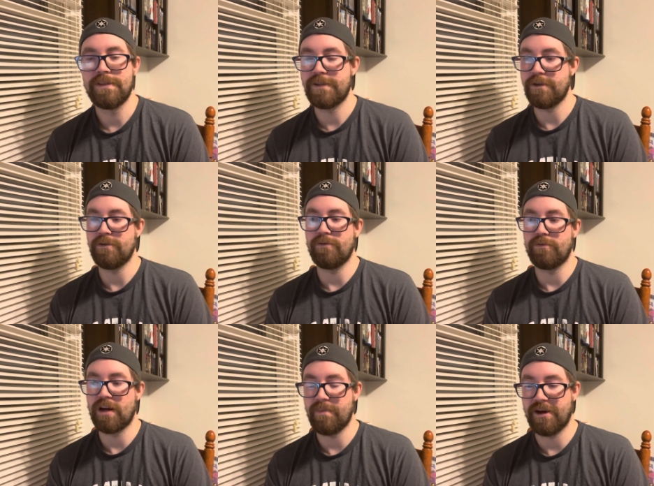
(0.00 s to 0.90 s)
to
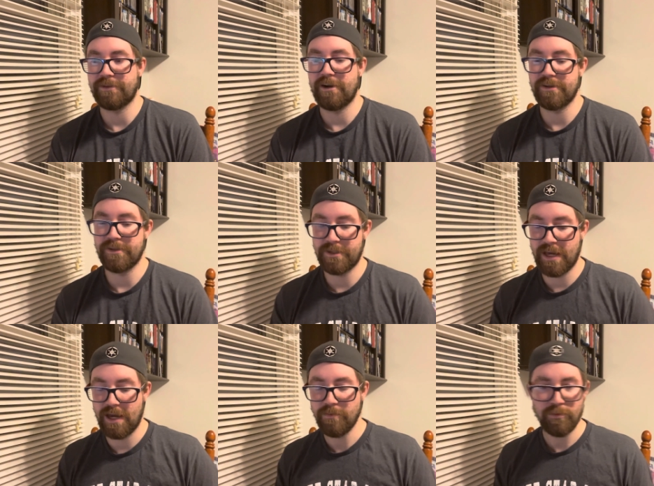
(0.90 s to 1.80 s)
come out there and
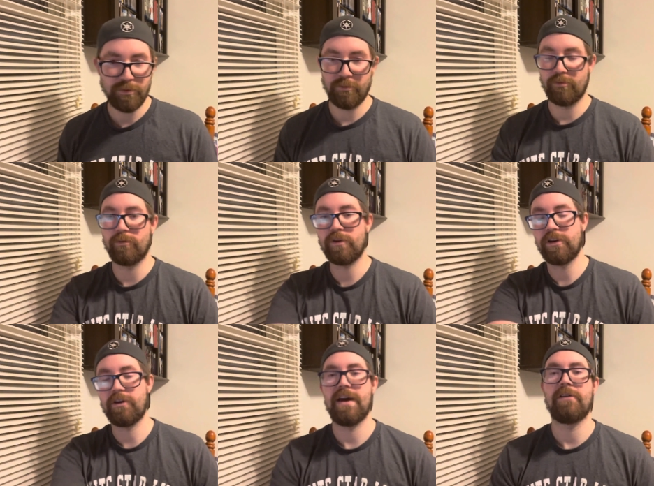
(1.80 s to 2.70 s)
say, we're gonna
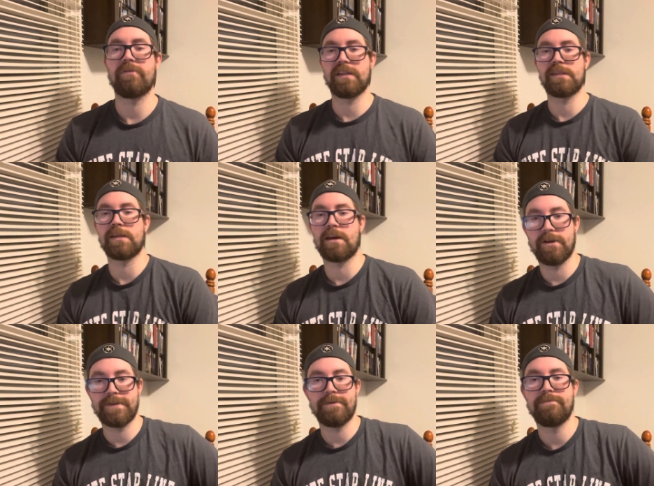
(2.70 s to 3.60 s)
go ahead and release the
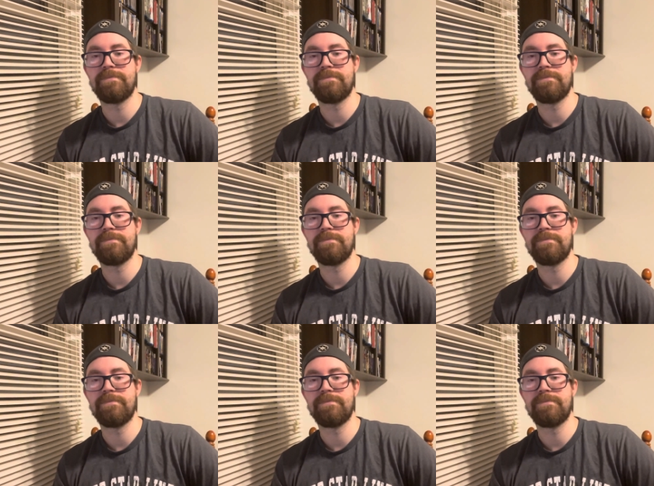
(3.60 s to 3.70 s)
console.